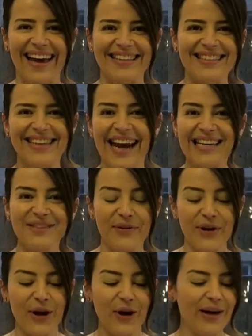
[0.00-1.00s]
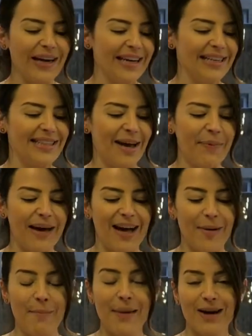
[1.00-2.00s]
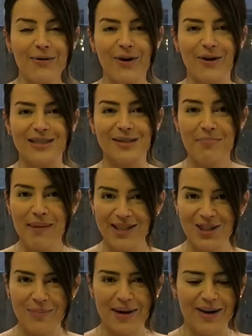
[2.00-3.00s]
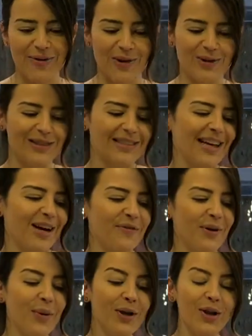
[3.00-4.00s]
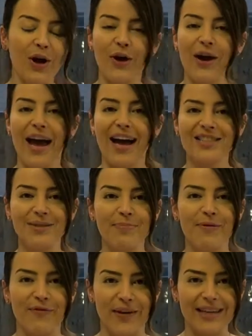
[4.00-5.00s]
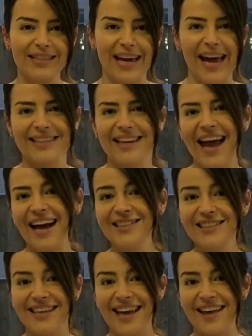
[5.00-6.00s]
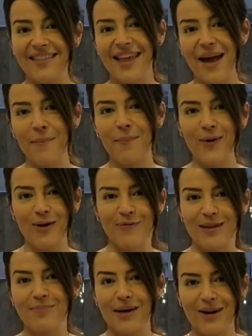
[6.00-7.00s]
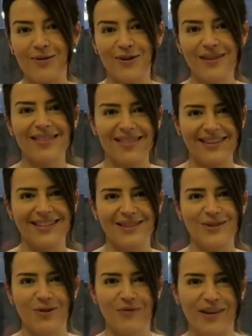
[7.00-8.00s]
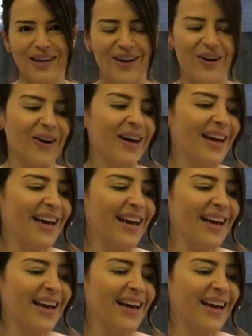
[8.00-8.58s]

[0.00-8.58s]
And today's video is about macarons, matcha macarons. Now if you want to know how to perfect and how to get that perfect macaron, this is your video.